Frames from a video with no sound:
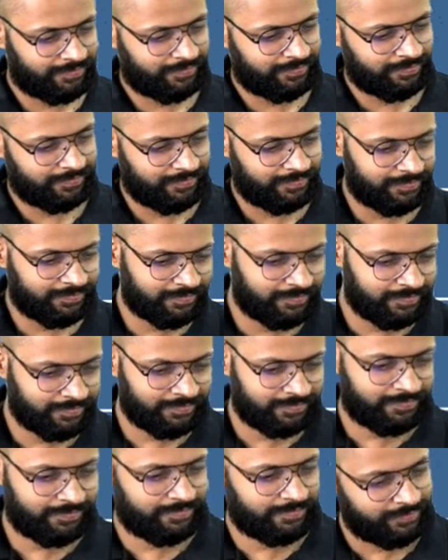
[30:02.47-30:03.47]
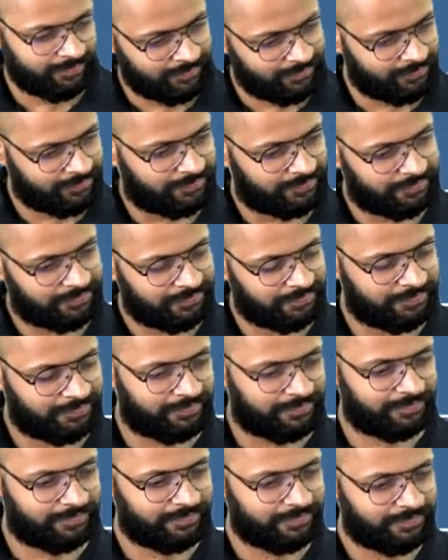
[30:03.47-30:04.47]

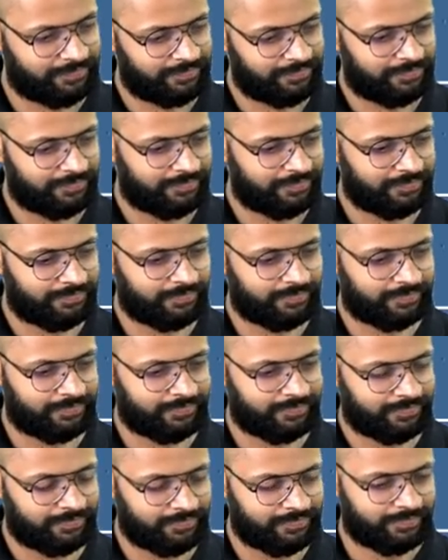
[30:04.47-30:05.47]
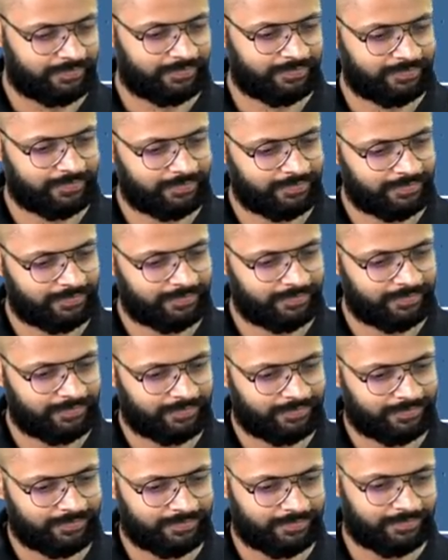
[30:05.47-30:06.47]

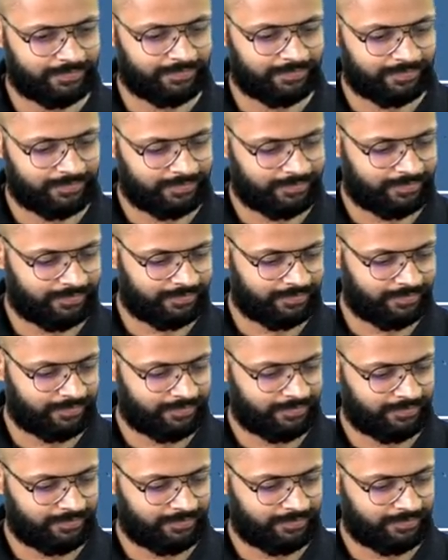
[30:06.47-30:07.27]
No words are spoken by the person on screen.